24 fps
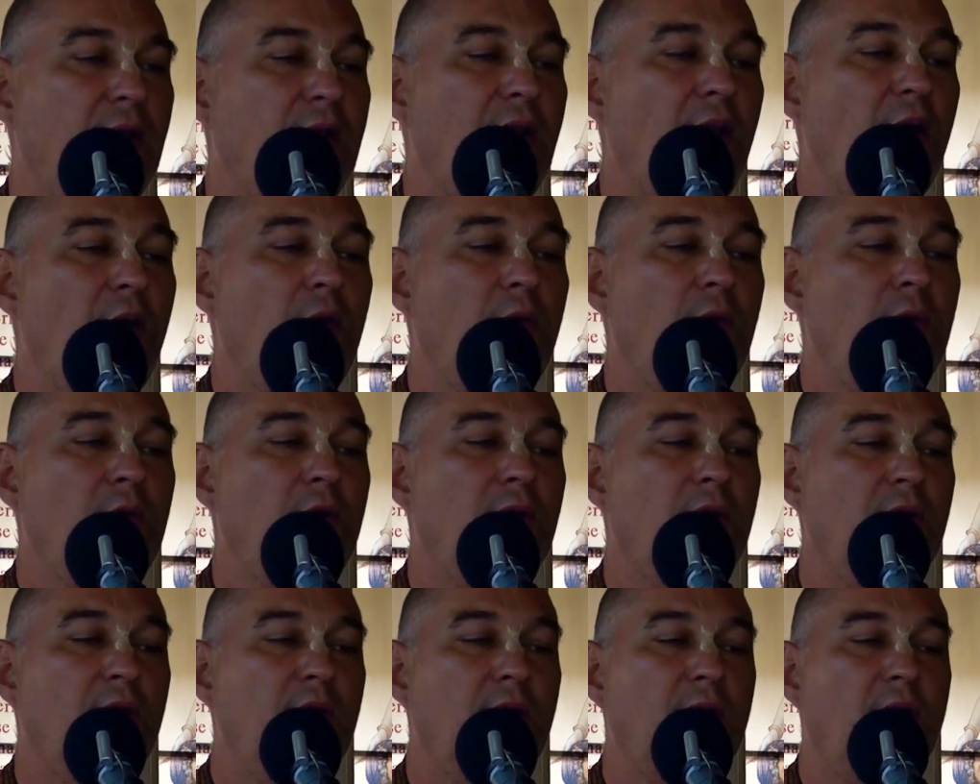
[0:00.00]
Now,
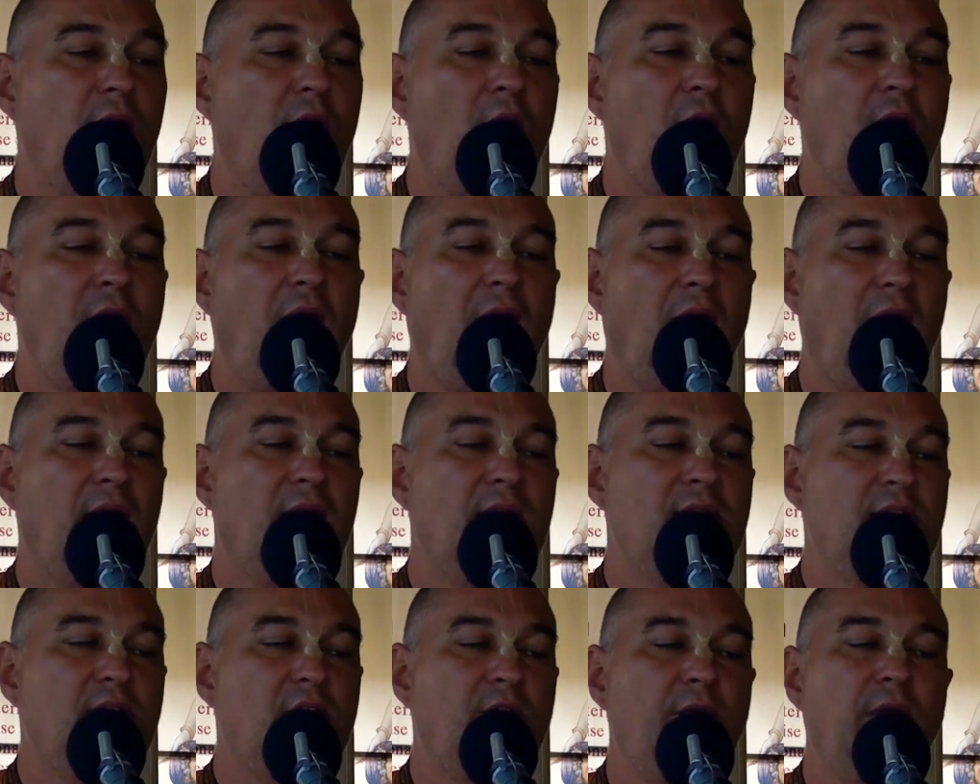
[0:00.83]
okay,
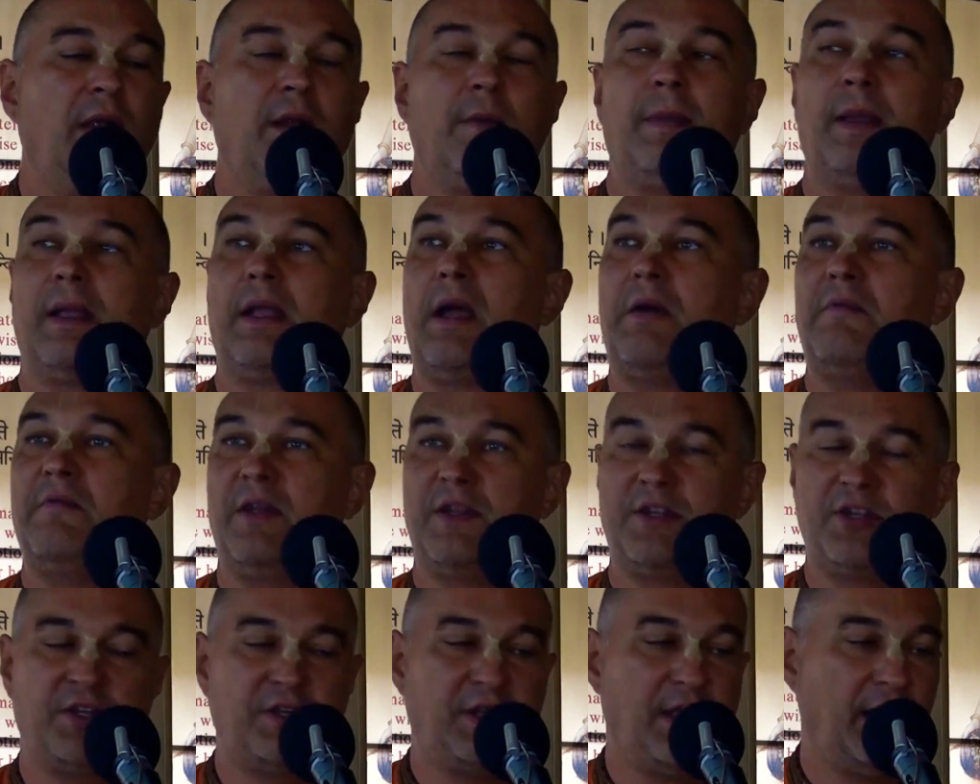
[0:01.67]
so we'll become
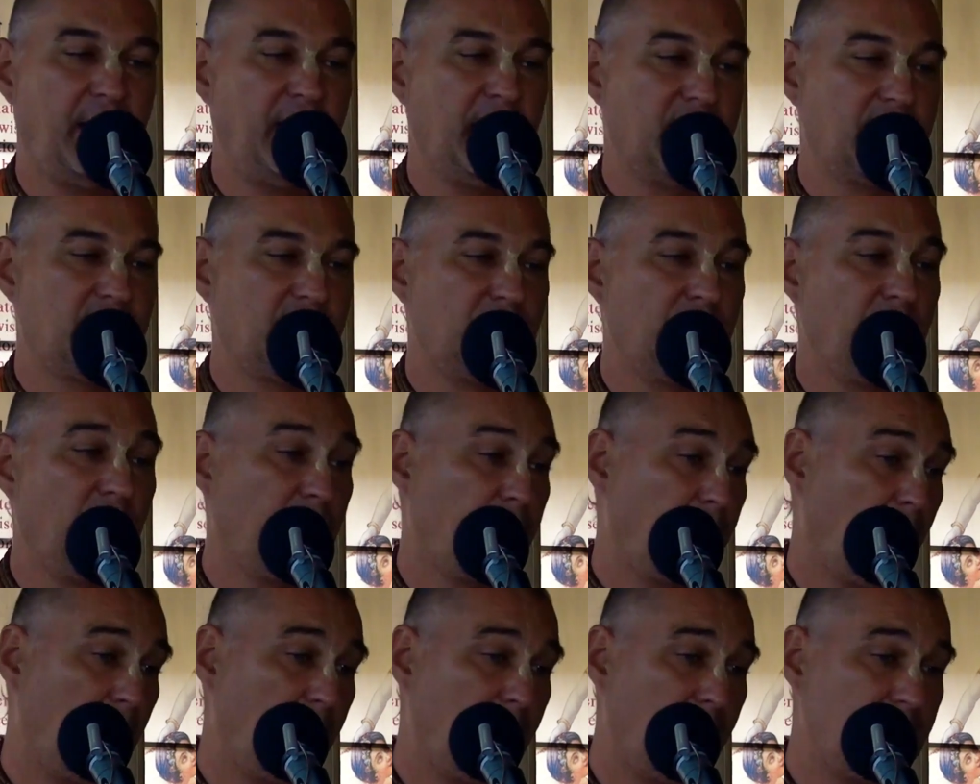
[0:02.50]
vegetarians.
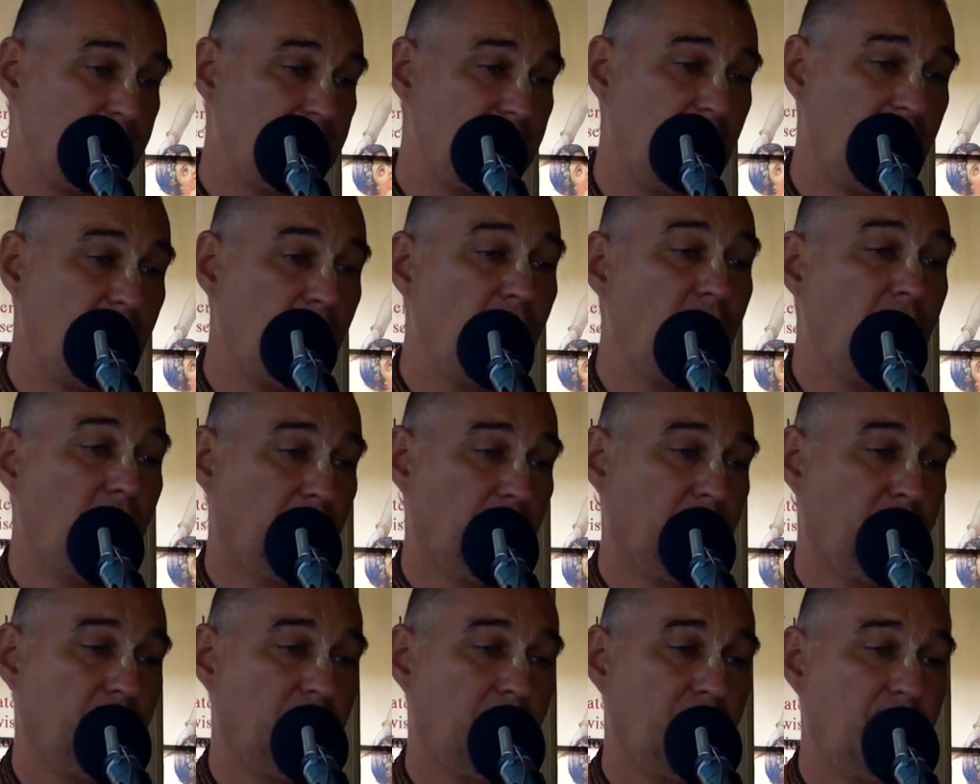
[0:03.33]
But Prabhupada says,
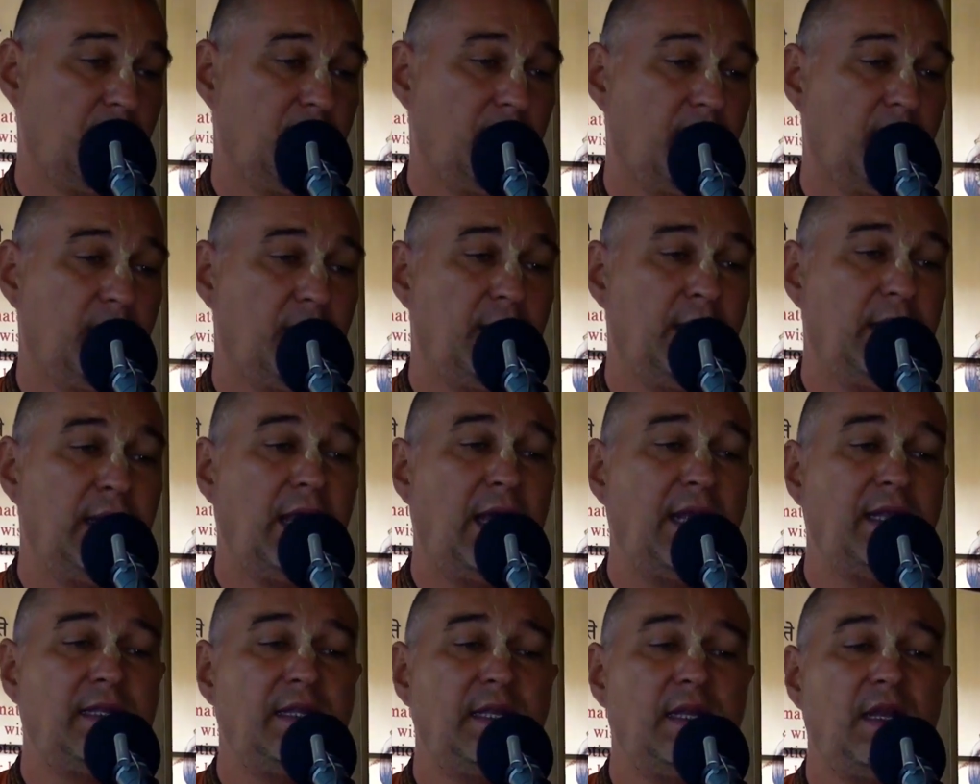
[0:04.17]
no,
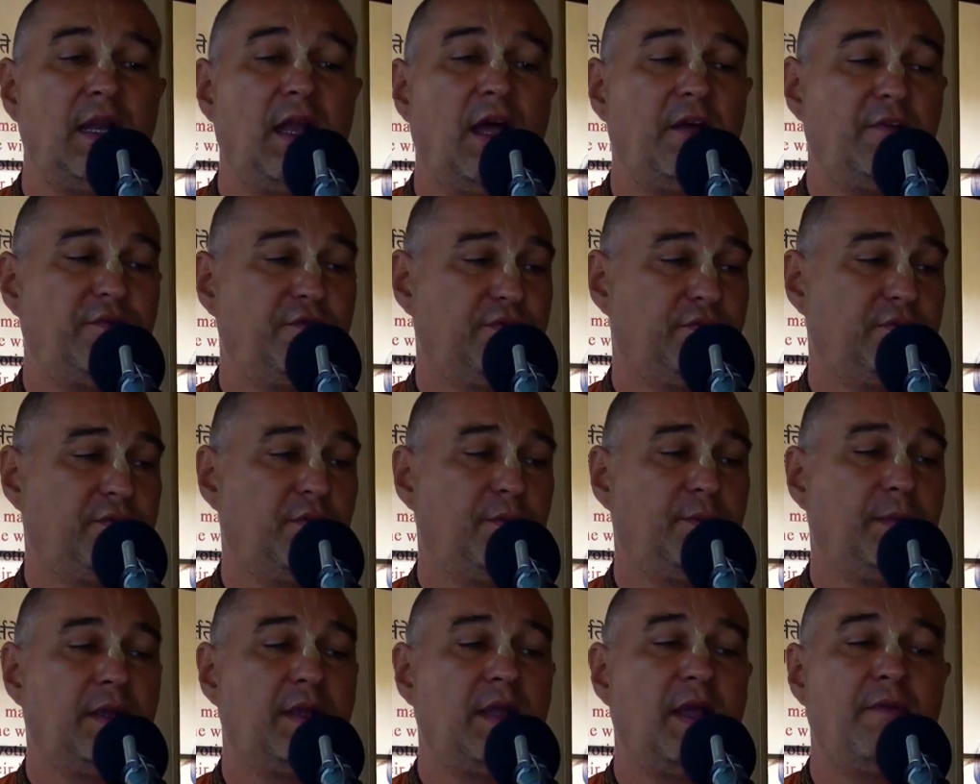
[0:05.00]
not enough
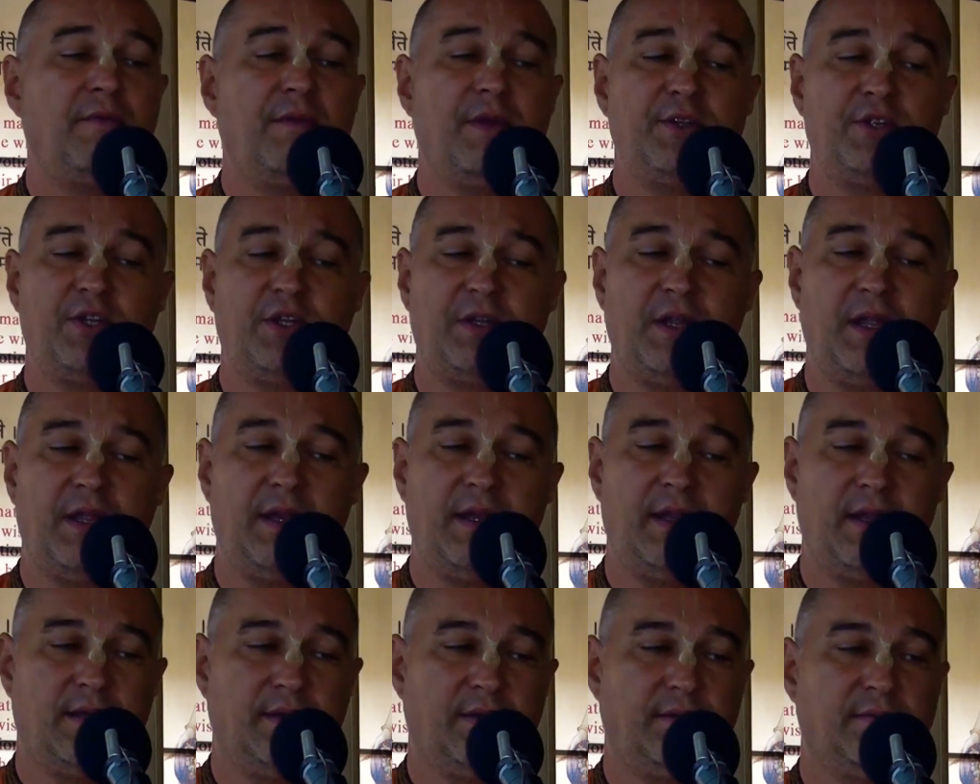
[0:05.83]
to become
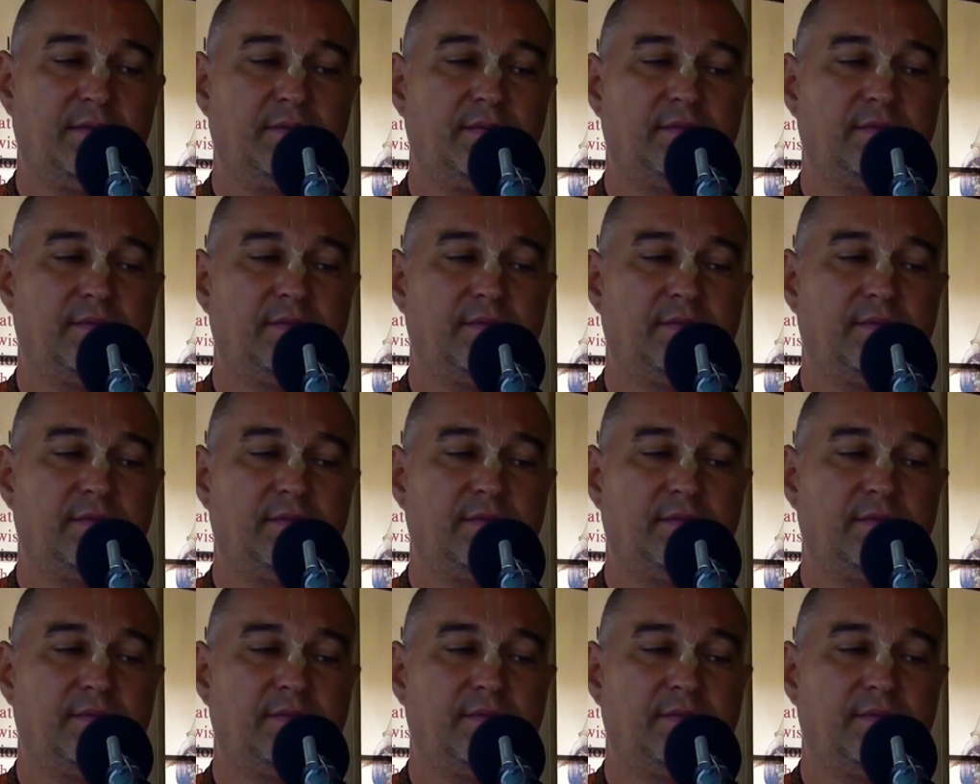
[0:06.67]
vegetarian.